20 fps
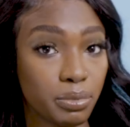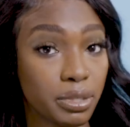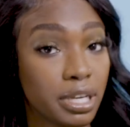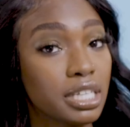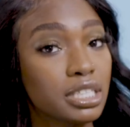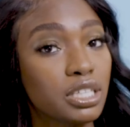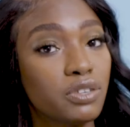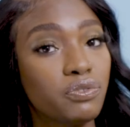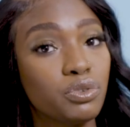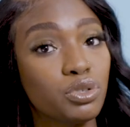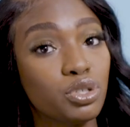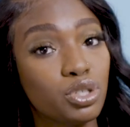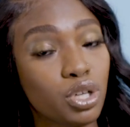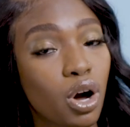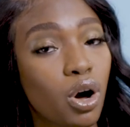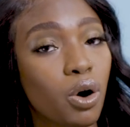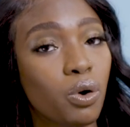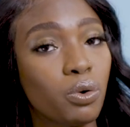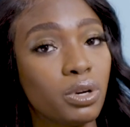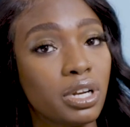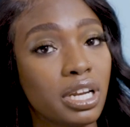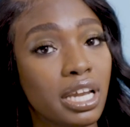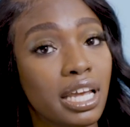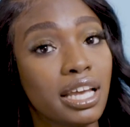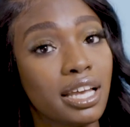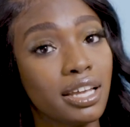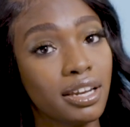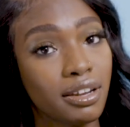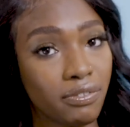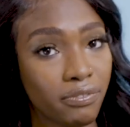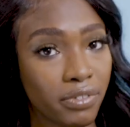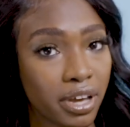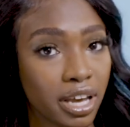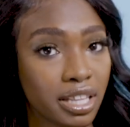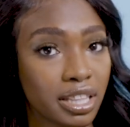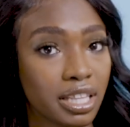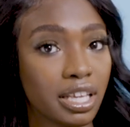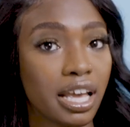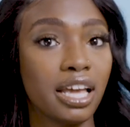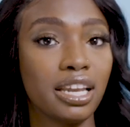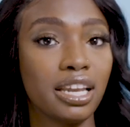because if you don't, it can affect the